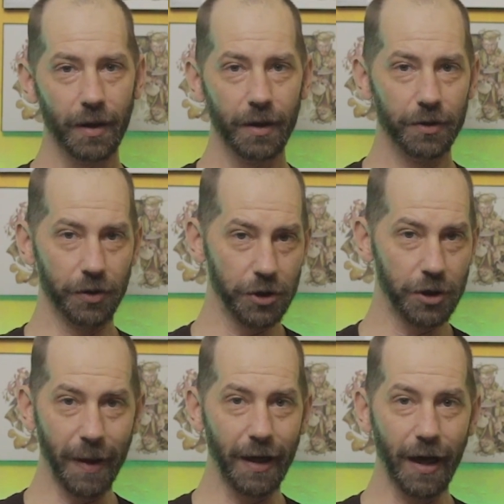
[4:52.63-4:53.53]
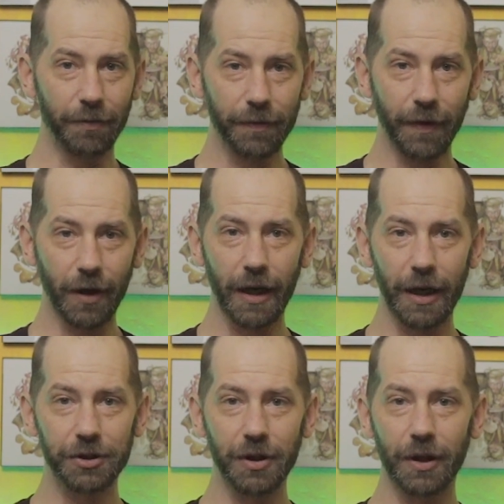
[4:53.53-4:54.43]
So just about every
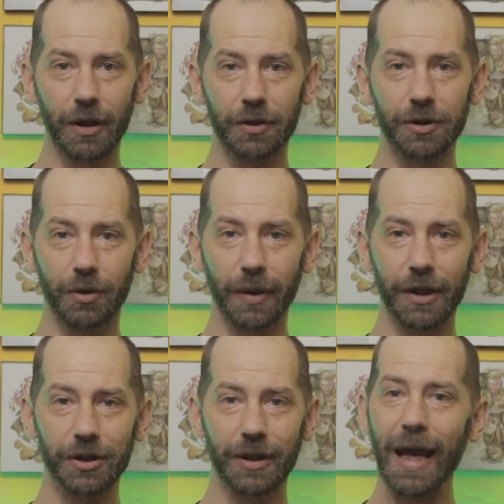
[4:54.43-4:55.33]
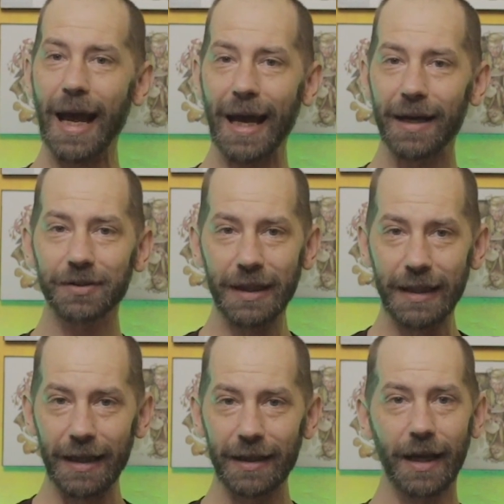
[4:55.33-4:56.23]
variation of the Year Zero engine has
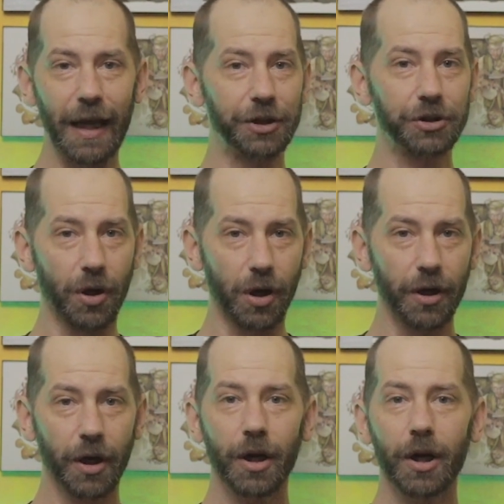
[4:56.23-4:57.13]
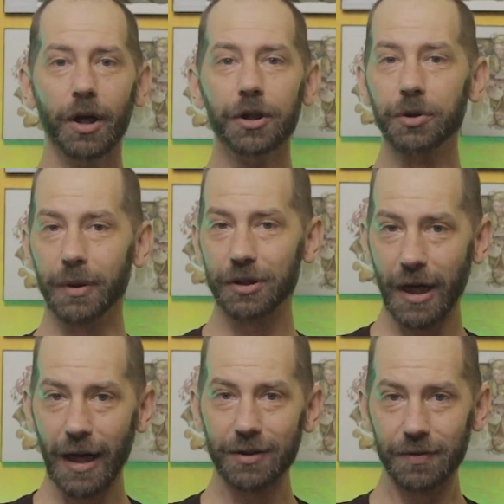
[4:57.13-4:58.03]
in it a chart showing the
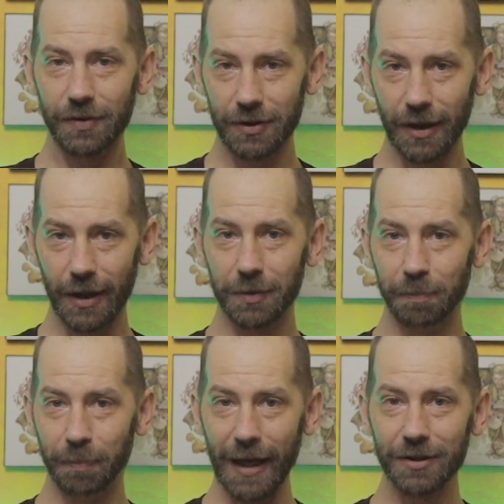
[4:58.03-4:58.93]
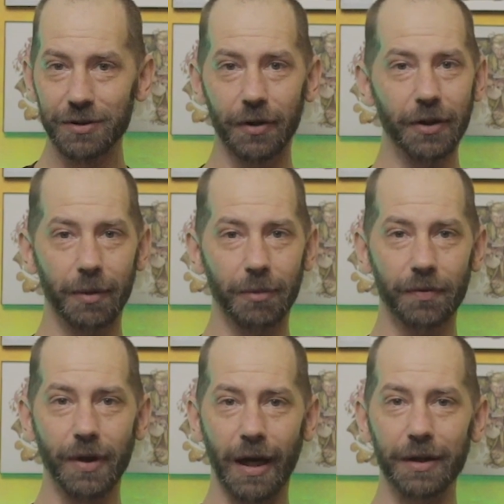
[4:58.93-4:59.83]
chance of success based on the number
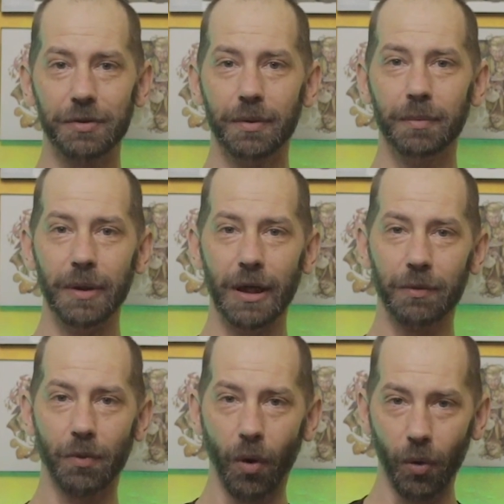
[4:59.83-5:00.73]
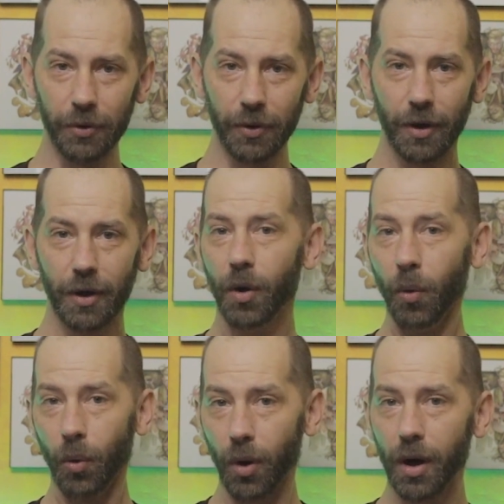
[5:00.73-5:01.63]
of dice being rolled,
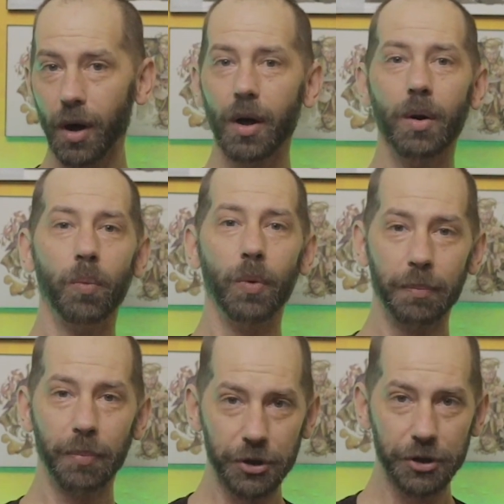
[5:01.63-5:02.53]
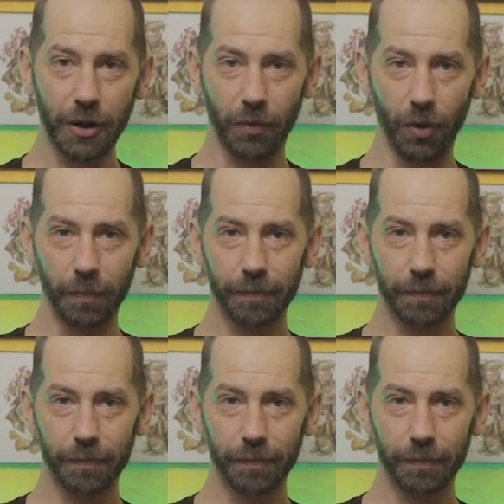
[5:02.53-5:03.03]
or when pushing a roll.